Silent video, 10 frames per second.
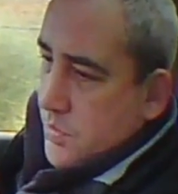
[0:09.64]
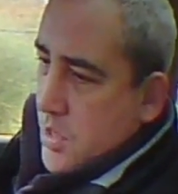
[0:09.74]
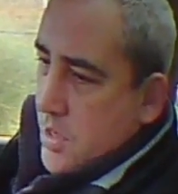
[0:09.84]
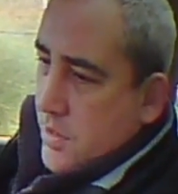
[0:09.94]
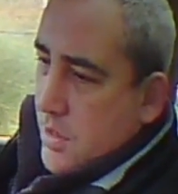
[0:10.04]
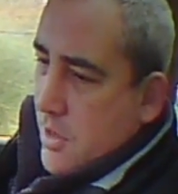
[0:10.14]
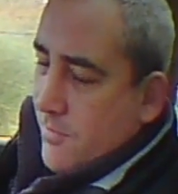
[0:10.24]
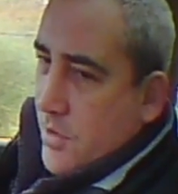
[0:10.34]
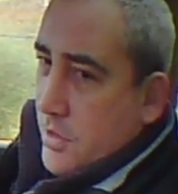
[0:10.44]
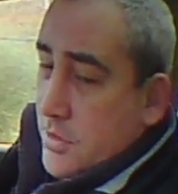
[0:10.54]
is behind the
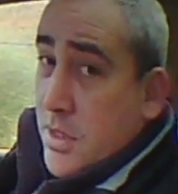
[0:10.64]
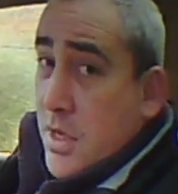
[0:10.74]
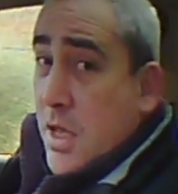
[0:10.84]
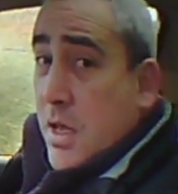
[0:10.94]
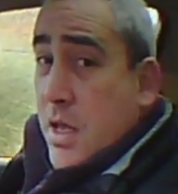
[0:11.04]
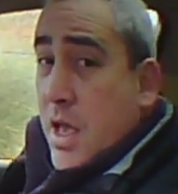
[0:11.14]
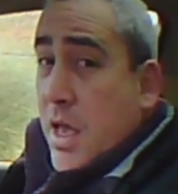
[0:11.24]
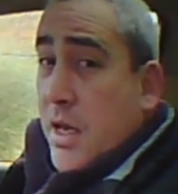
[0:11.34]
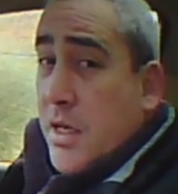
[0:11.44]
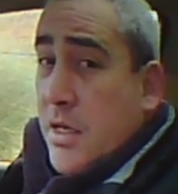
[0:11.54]
glove box
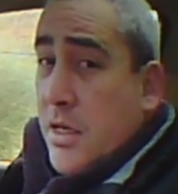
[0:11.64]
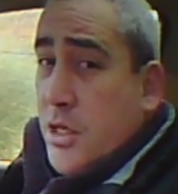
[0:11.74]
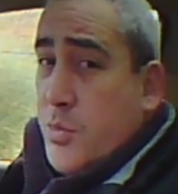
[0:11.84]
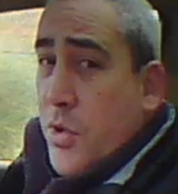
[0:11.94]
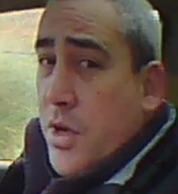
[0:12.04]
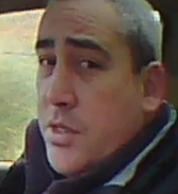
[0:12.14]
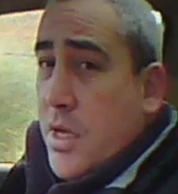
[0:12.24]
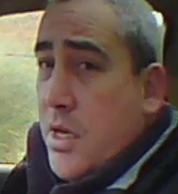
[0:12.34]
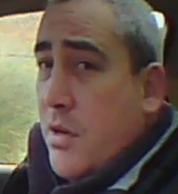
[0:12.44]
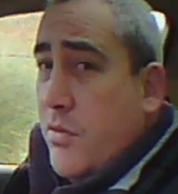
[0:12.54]
and it didn't experience
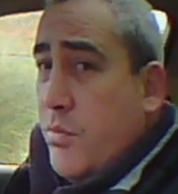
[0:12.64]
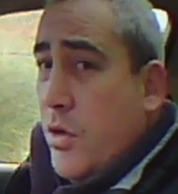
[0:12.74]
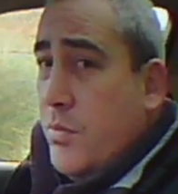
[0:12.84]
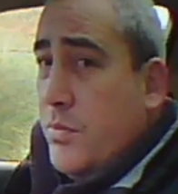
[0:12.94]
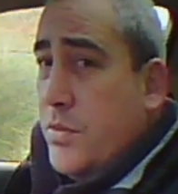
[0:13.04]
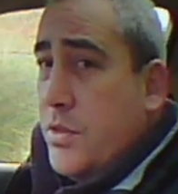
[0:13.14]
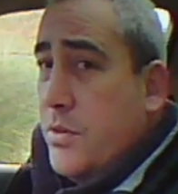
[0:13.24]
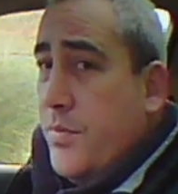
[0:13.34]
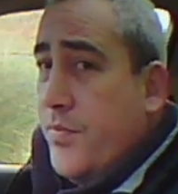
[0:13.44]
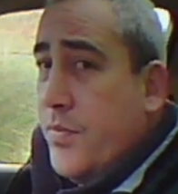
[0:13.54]
any of the problems
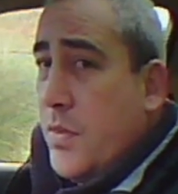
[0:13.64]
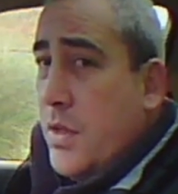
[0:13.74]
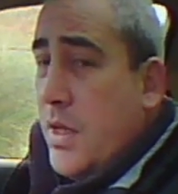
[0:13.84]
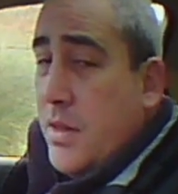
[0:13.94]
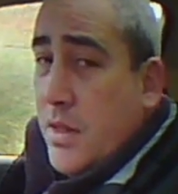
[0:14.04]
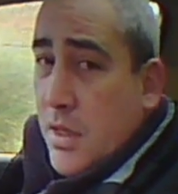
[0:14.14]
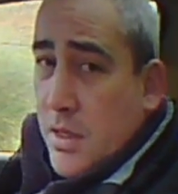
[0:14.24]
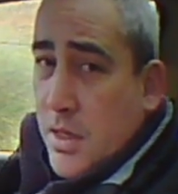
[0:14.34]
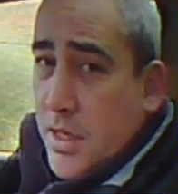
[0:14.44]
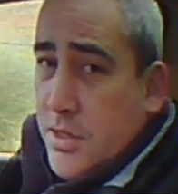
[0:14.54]
that the
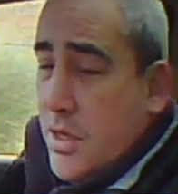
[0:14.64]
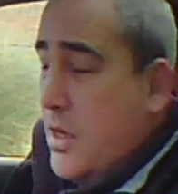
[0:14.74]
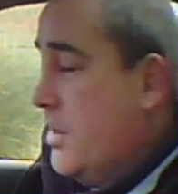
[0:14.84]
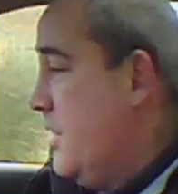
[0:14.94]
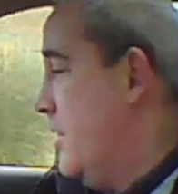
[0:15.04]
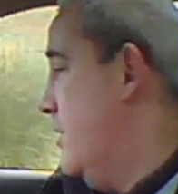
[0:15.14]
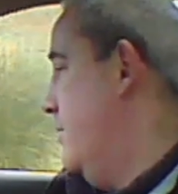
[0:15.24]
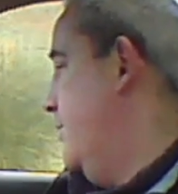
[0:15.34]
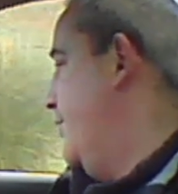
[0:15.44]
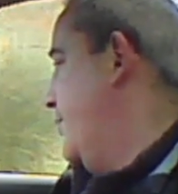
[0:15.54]
later car did.
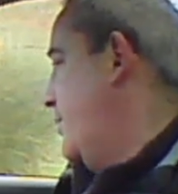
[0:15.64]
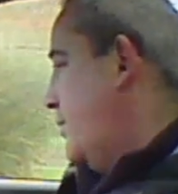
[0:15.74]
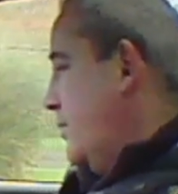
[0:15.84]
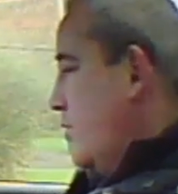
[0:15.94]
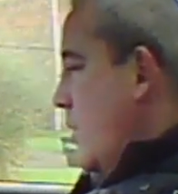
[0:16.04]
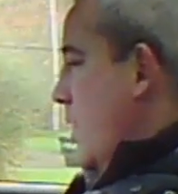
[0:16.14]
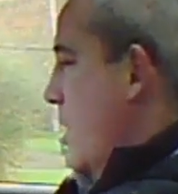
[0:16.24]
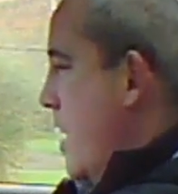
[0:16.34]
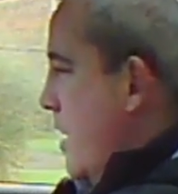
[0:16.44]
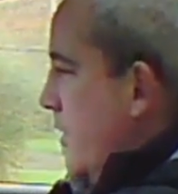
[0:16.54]

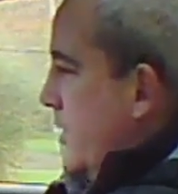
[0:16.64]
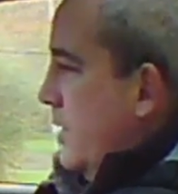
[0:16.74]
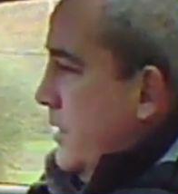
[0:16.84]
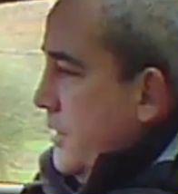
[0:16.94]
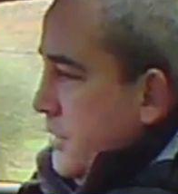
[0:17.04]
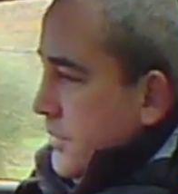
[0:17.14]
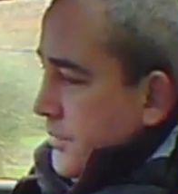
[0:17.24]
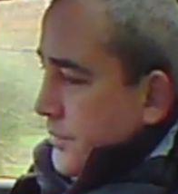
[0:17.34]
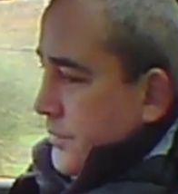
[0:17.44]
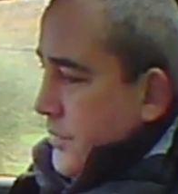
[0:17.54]
Now,
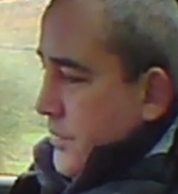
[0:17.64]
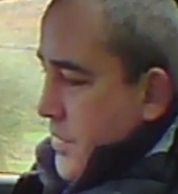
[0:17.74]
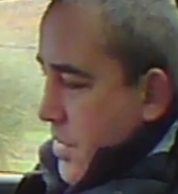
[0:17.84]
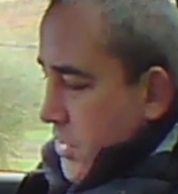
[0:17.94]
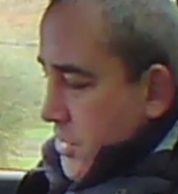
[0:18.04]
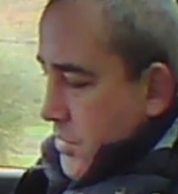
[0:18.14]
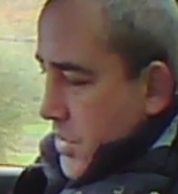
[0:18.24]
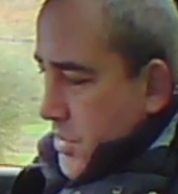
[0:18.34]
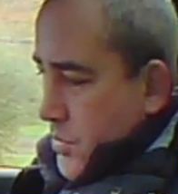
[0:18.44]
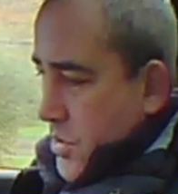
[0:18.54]
I must admit
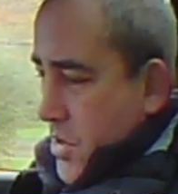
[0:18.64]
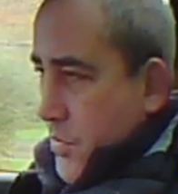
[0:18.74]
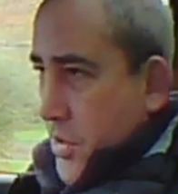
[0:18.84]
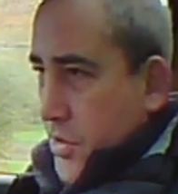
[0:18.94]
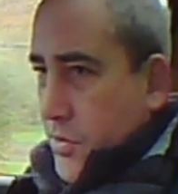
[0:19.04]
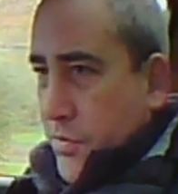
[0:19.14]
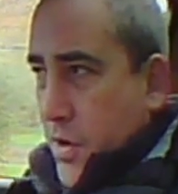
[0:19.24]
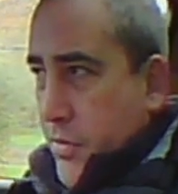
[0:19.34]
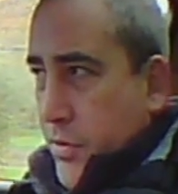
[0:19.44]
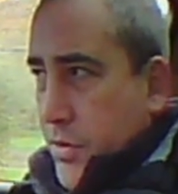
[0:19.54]
this is one of my personal
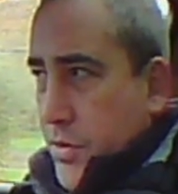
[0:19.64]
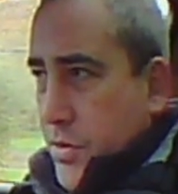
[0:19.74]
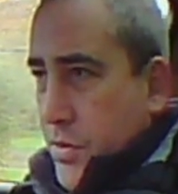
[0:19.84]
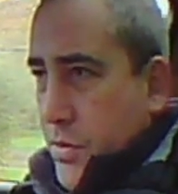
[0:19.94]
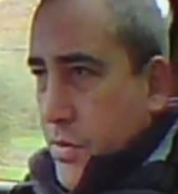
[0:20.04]
favourites.